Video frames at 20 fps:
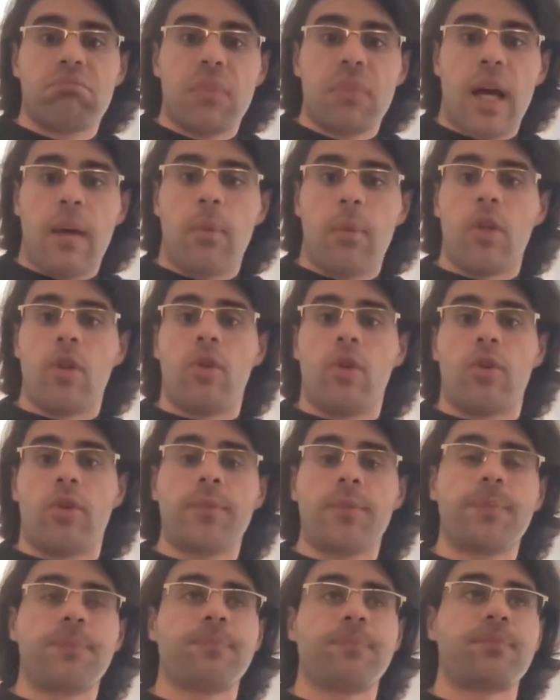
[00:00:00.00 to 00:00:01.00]

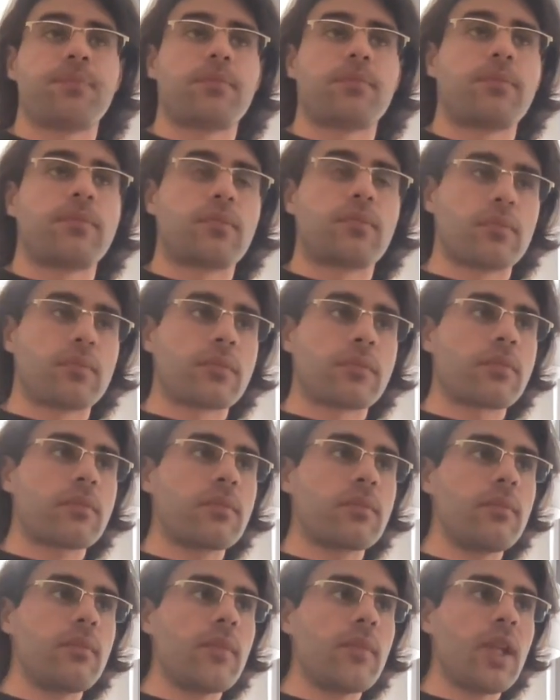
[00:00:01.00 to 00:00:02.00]
Abalone.
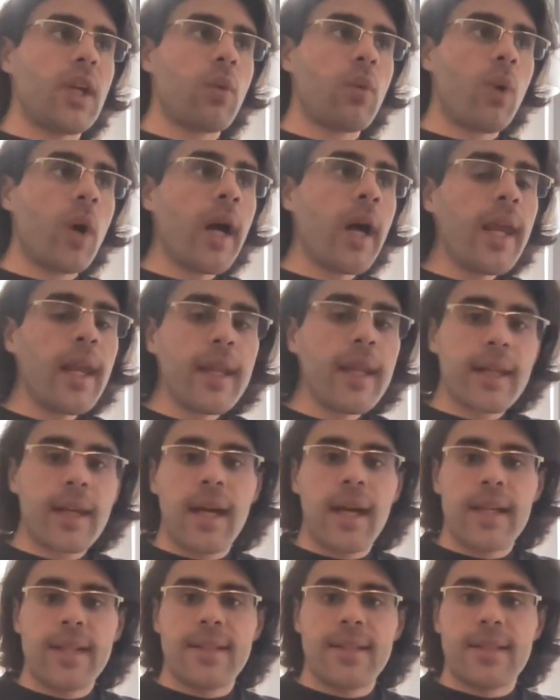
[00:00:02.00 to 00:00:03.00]
While an
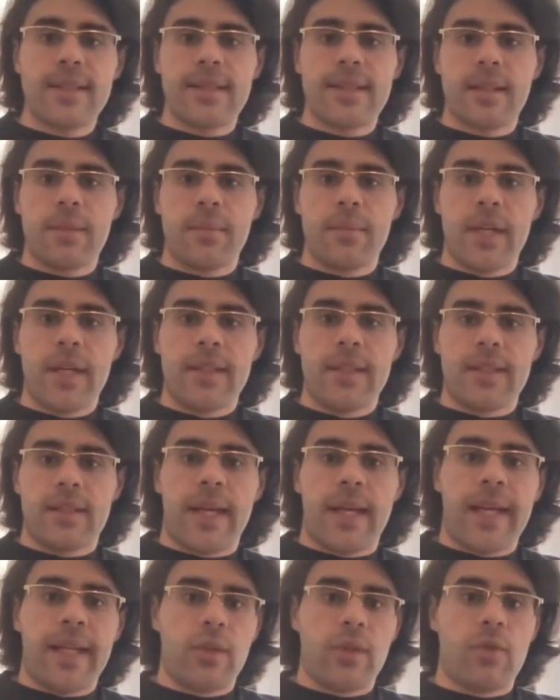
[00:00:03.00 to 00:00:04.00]
AI system is
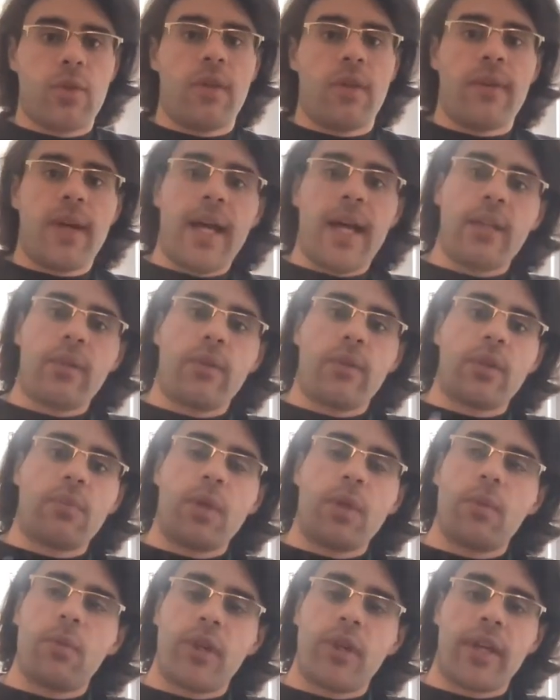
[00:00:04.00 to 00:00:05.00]
likely to have adequate
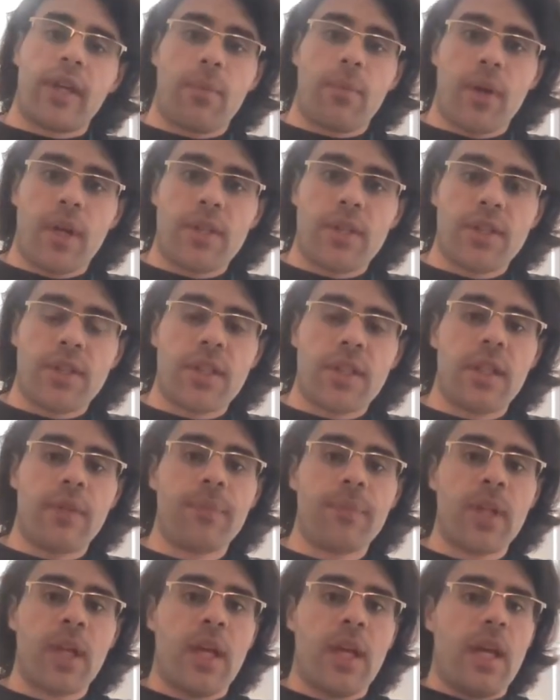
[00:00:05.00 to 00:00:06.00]
memory
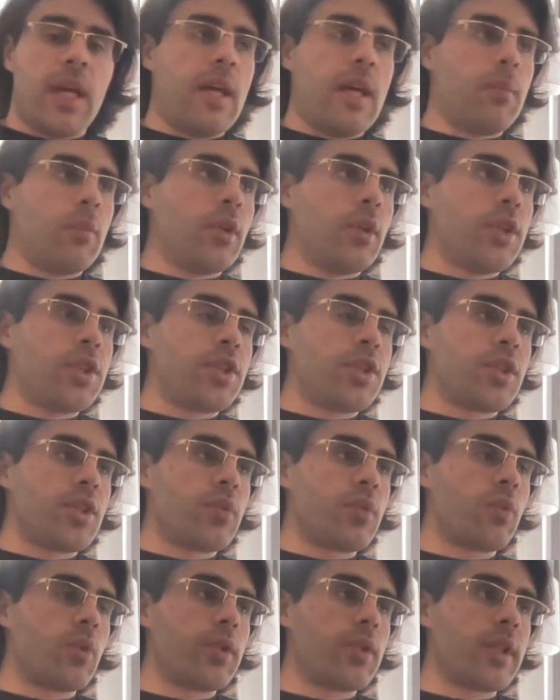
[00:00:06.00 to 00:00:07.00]
capacity, emulations
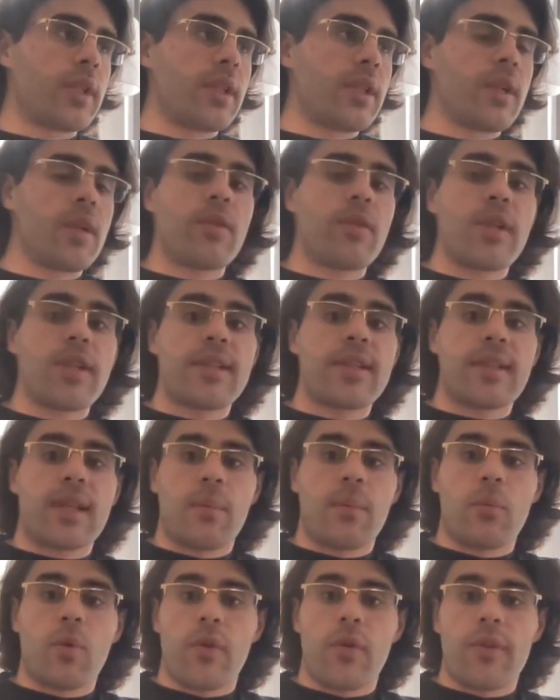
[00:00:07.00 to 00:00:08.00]
would inherit
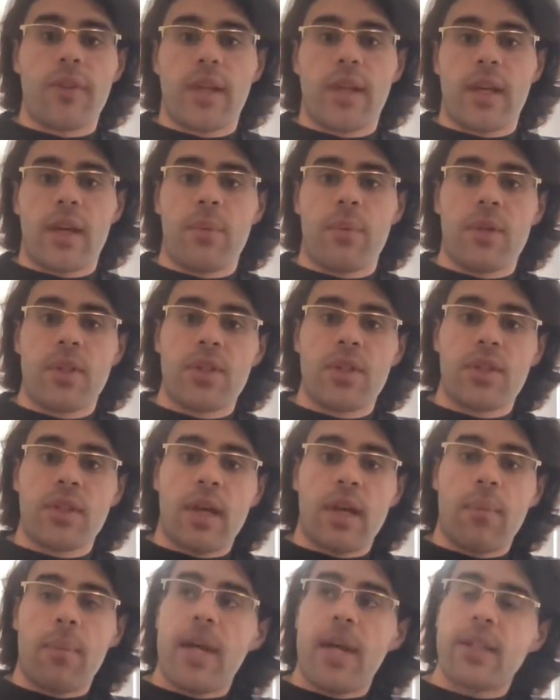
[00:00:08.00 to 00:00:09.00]
some of the
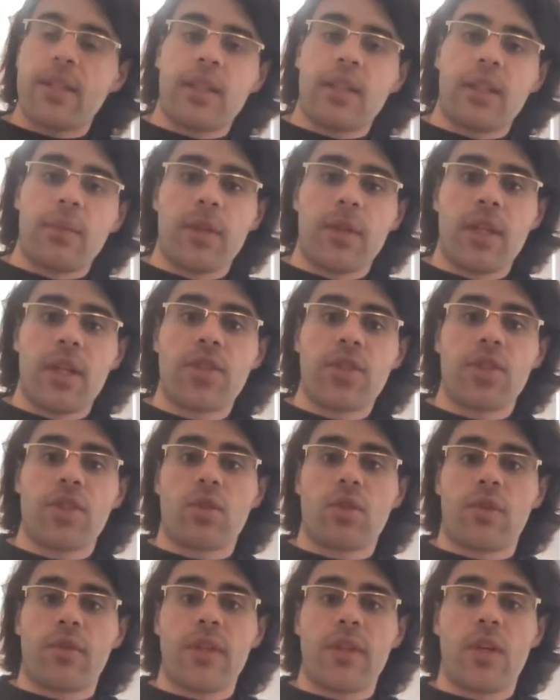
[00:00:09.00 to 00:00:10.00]
capacity
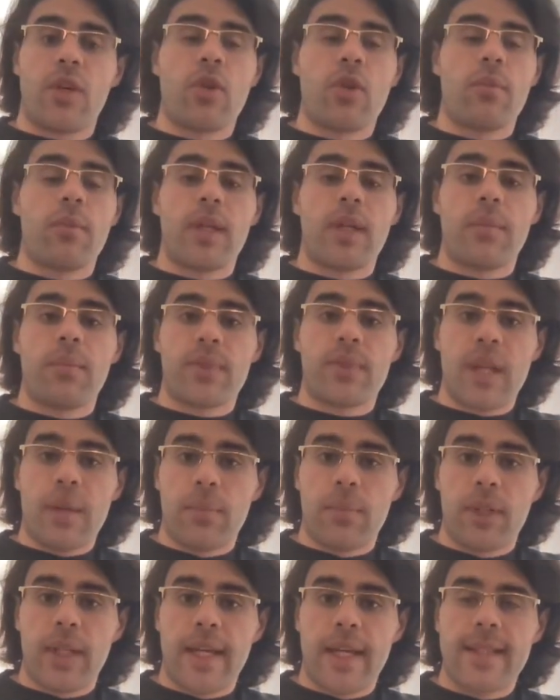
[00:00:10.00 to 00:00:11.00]
limitations of their human
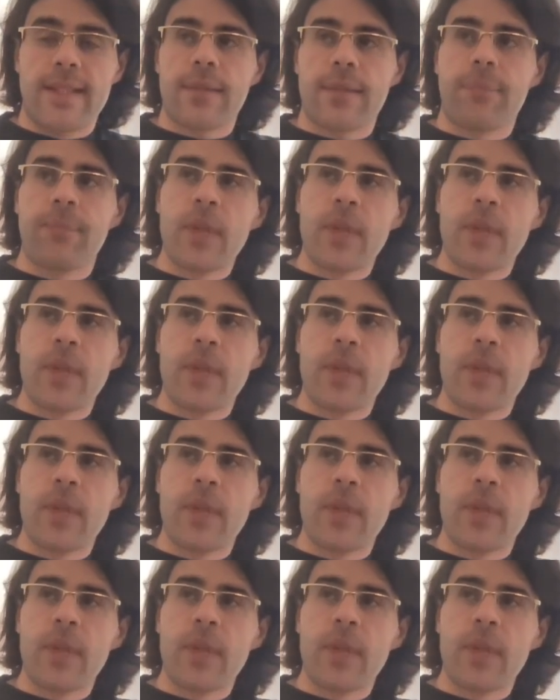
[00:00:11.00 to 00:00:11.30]
templates.